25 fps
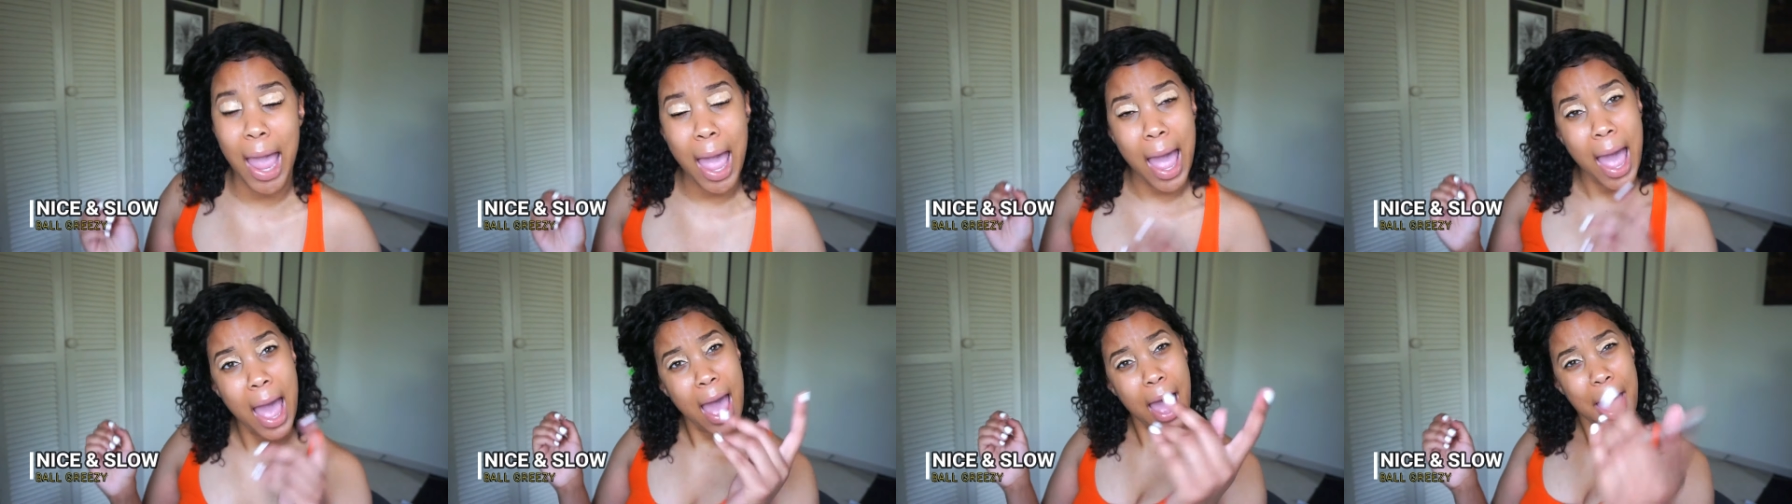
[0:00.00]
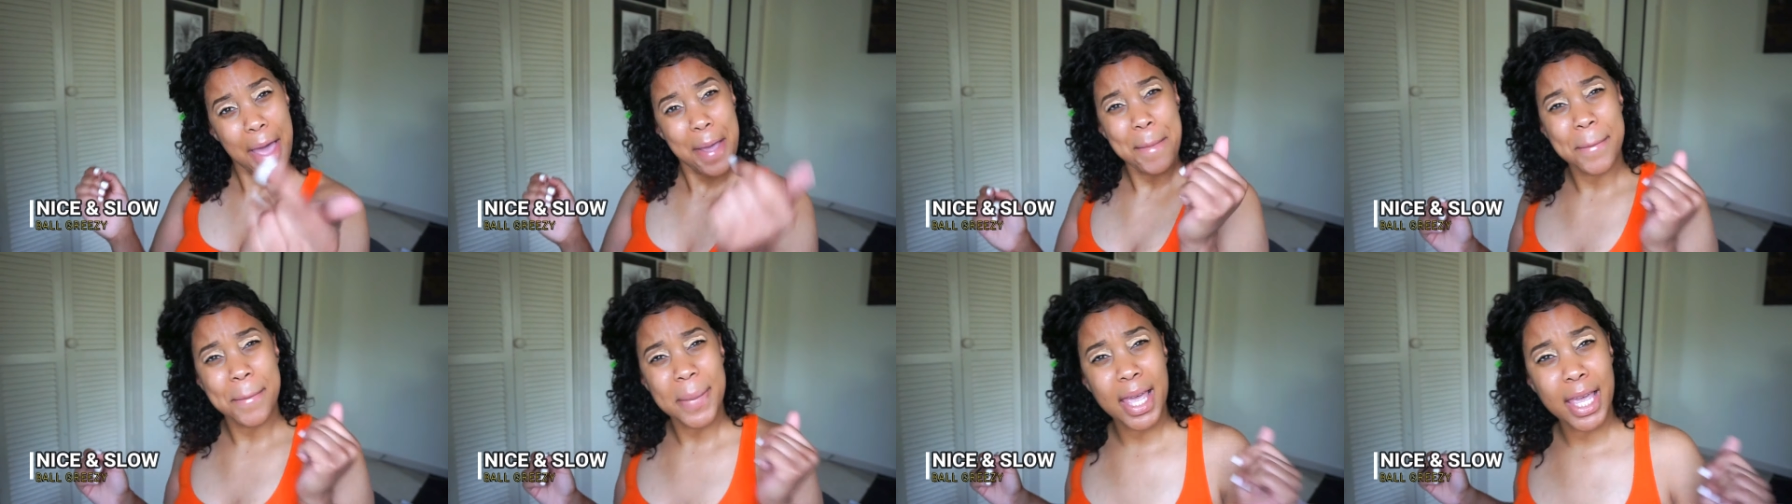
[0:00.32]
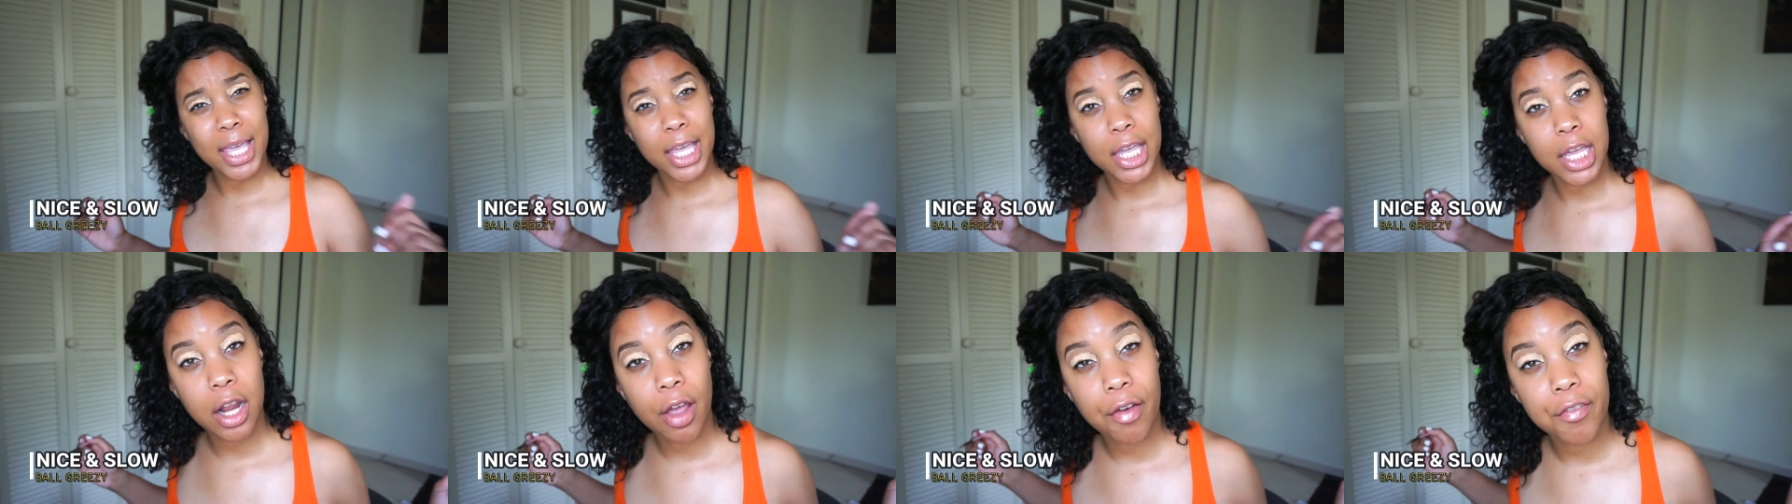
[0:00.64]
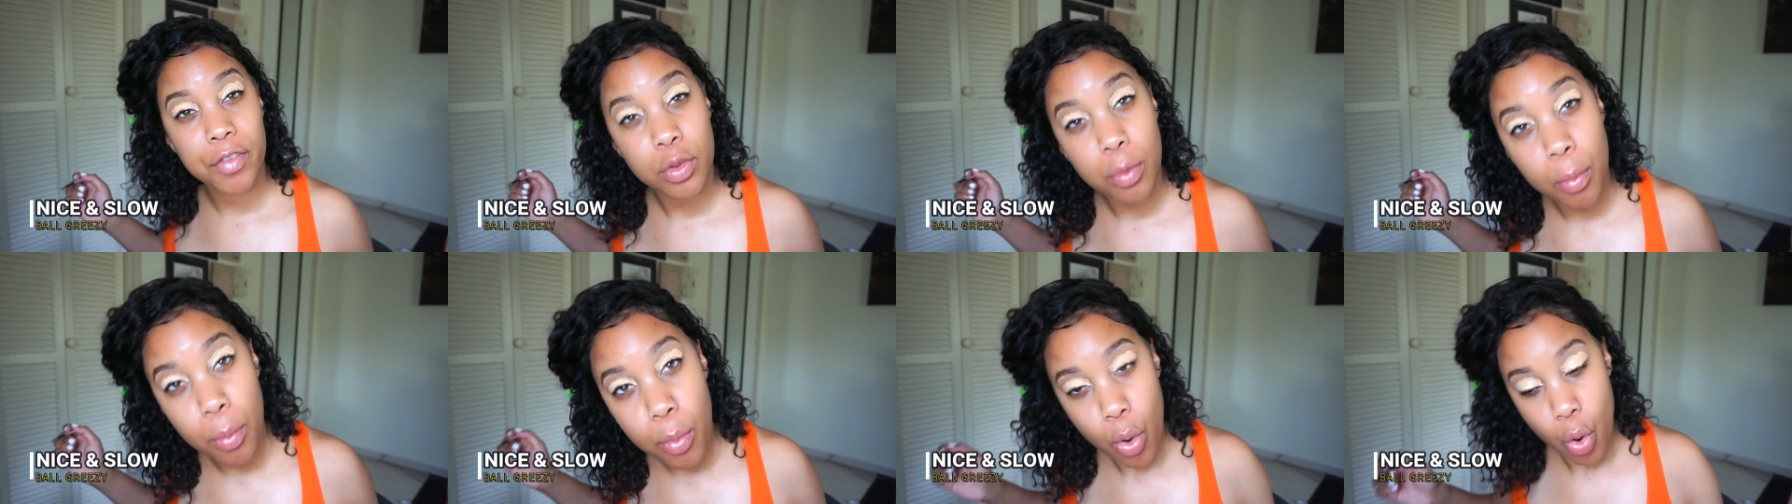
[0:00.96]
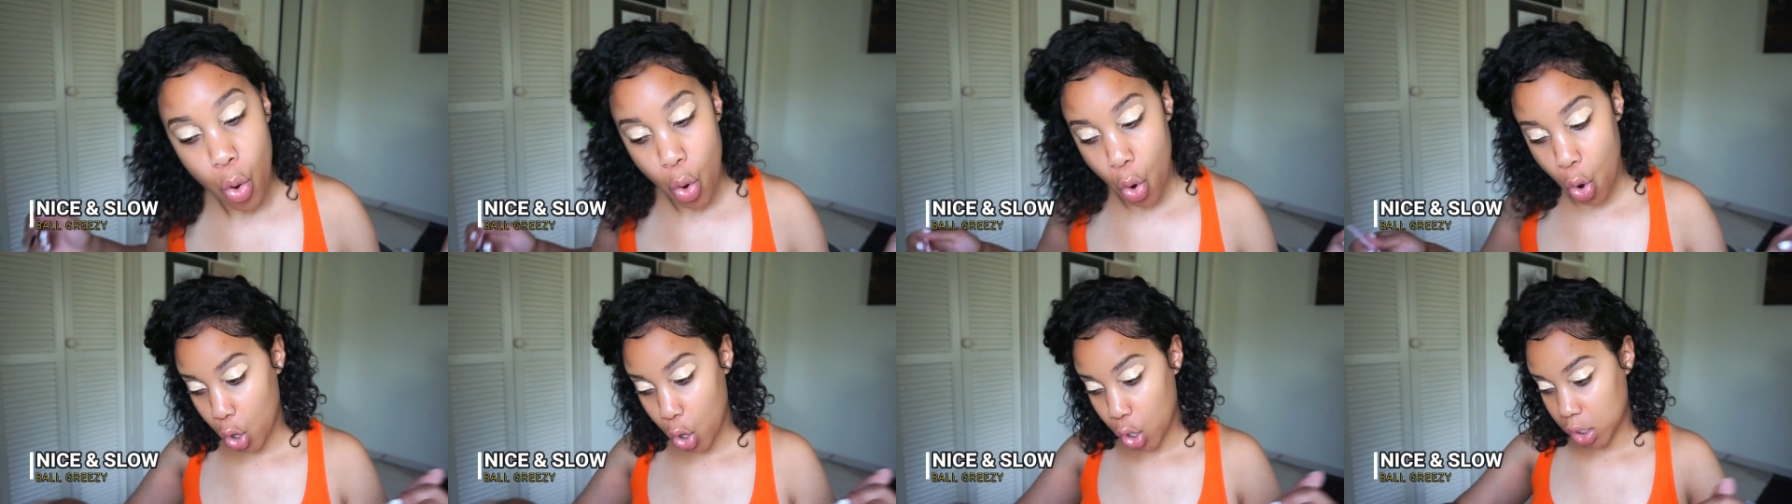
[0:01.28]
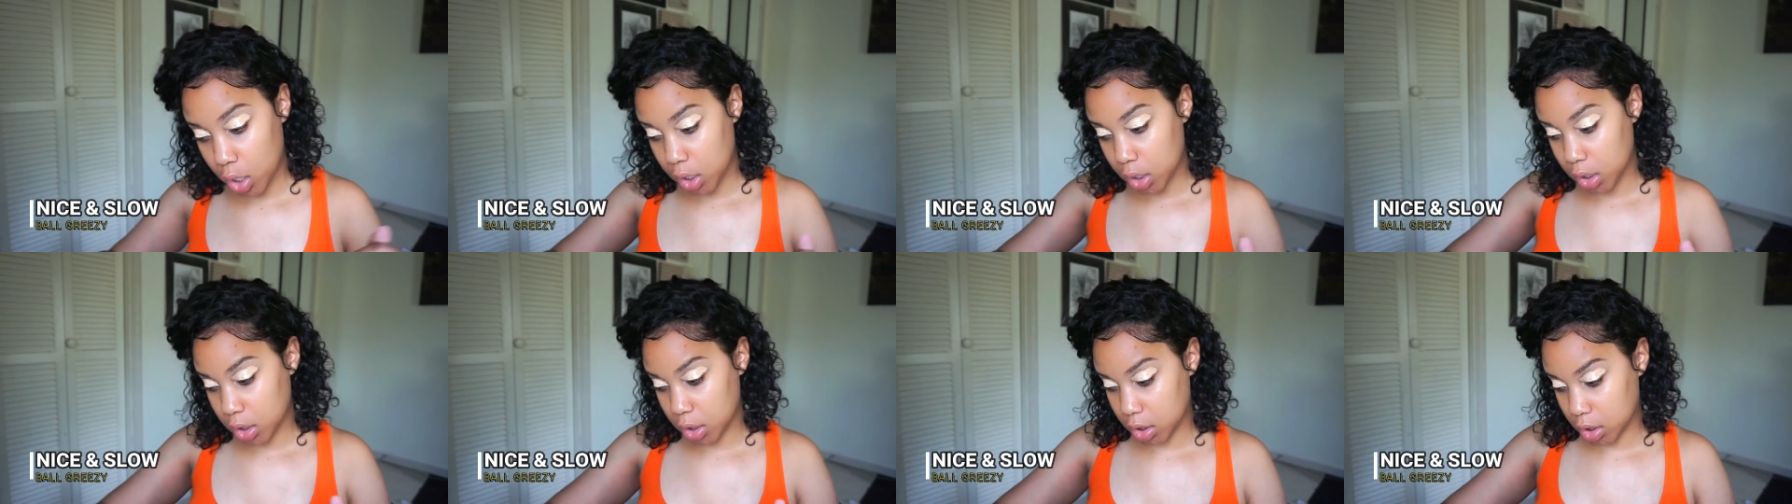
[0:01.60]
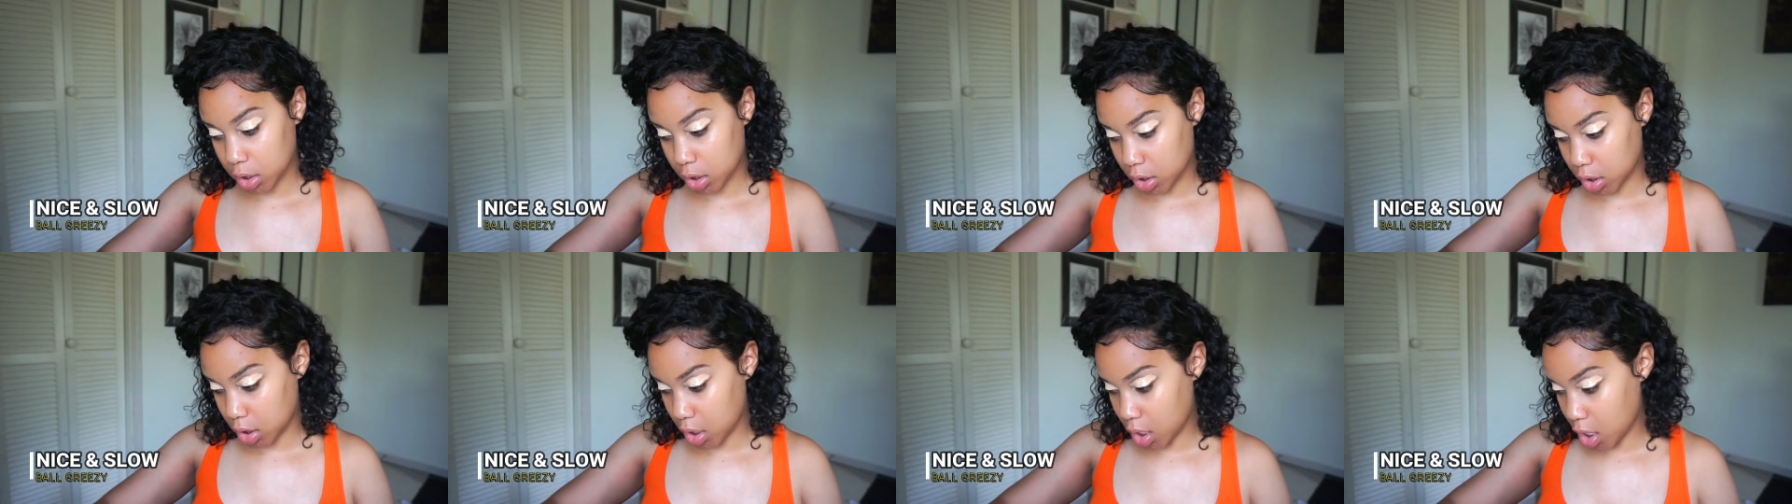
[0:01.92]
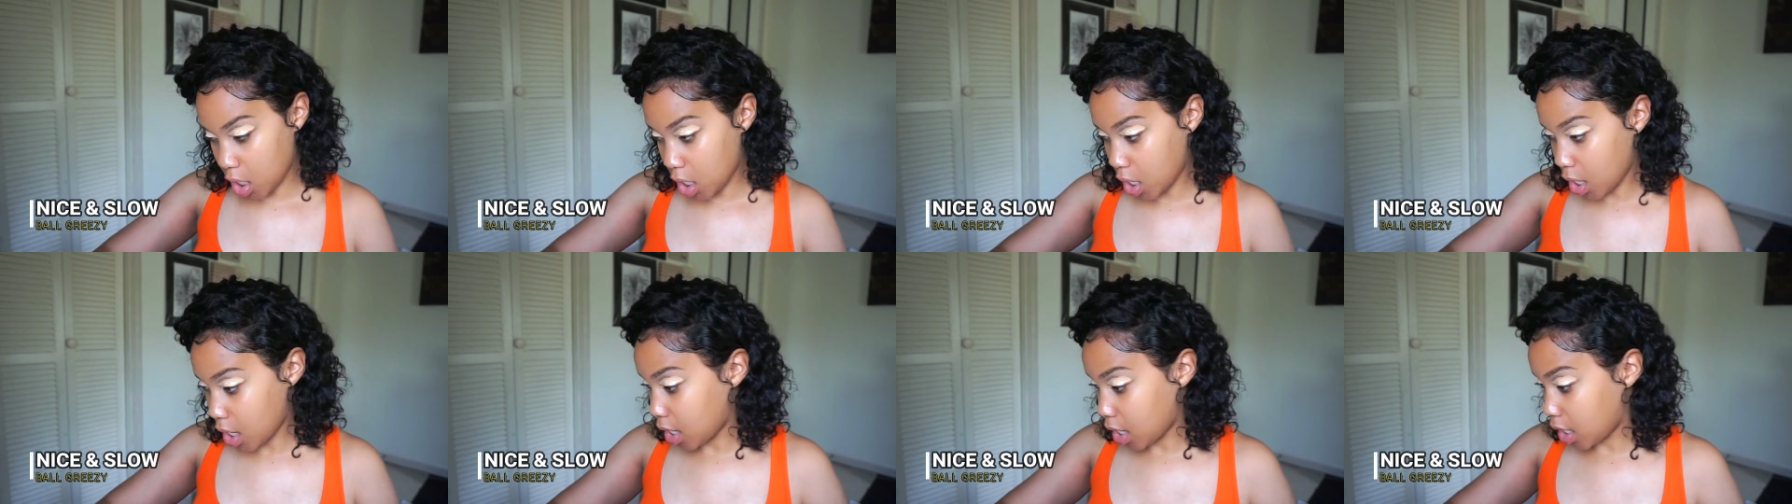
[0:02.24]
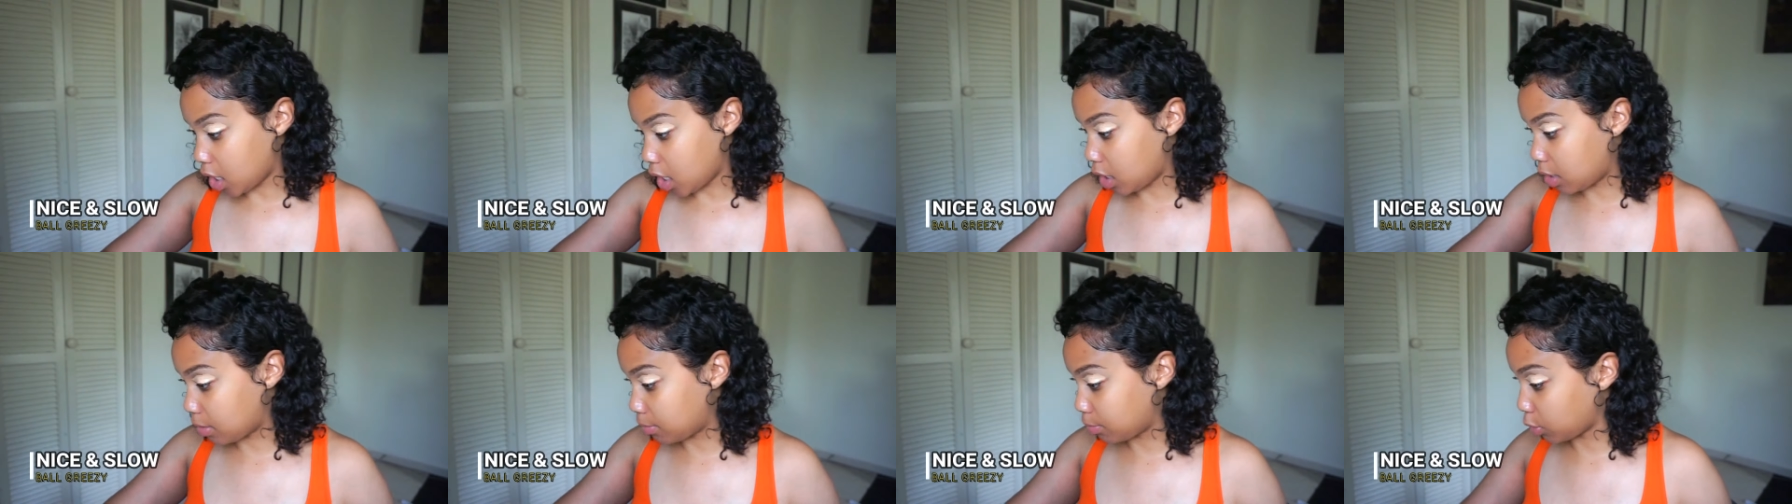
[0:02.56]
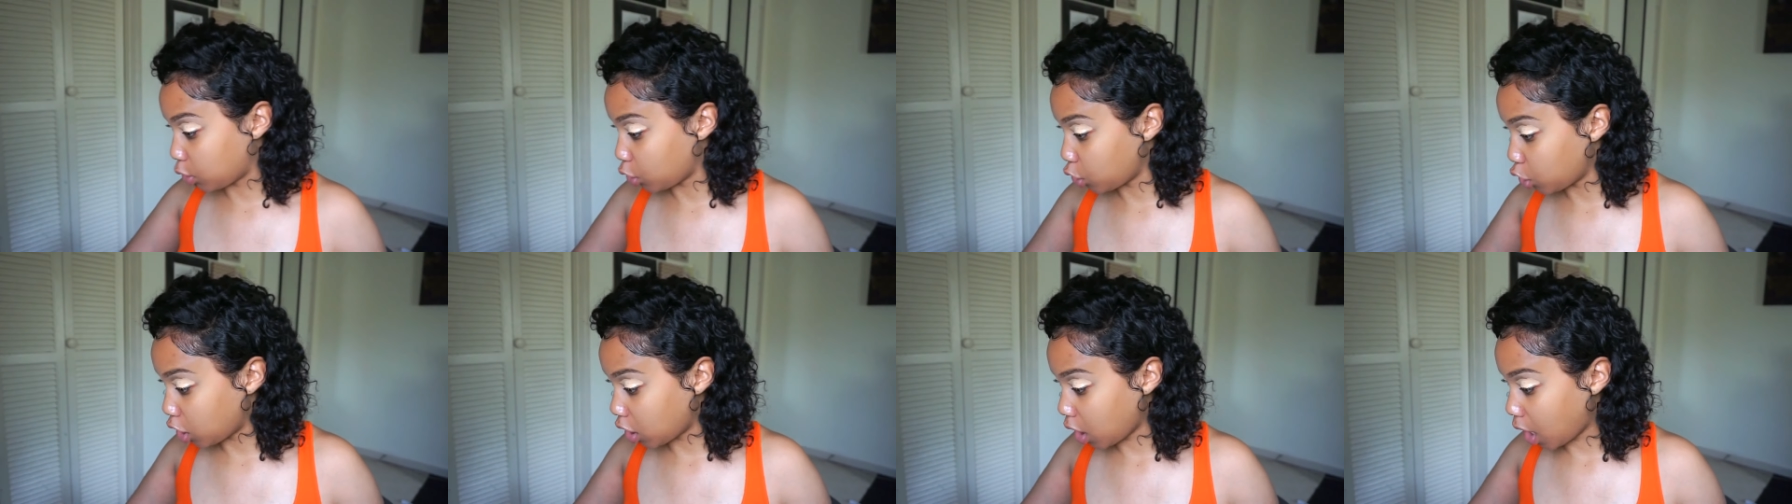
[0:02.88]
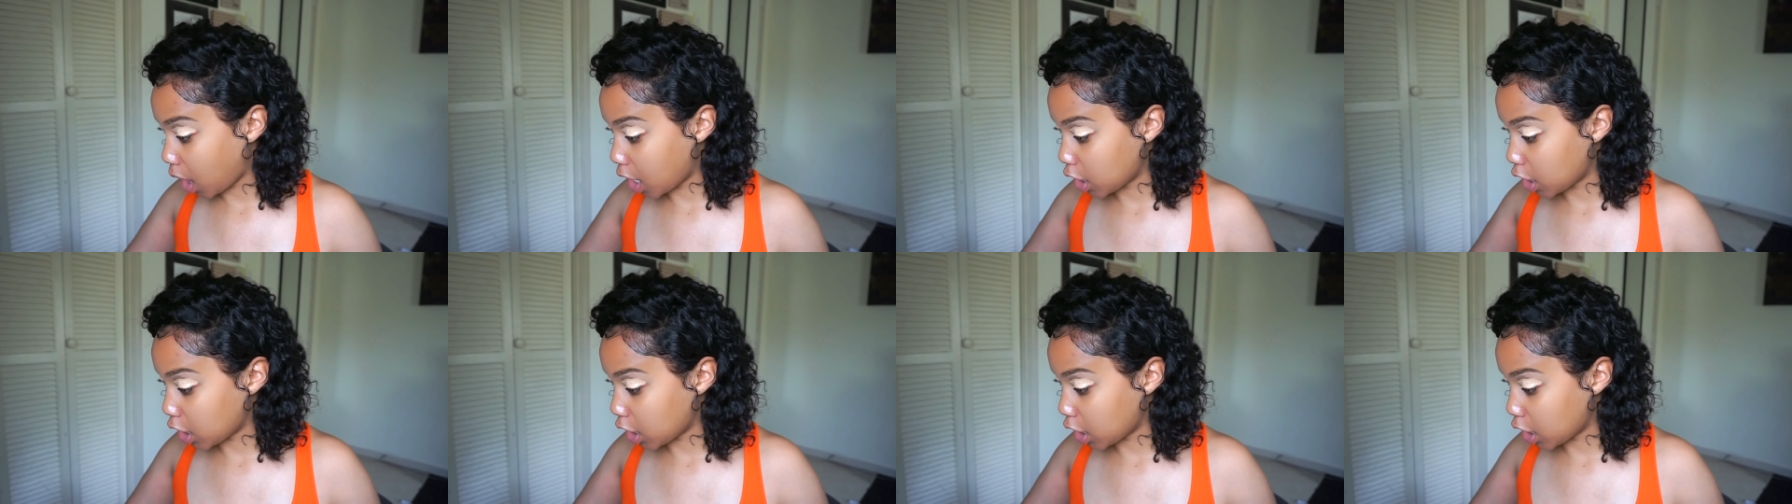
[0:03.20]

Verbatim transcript: How you make it the porn? In the little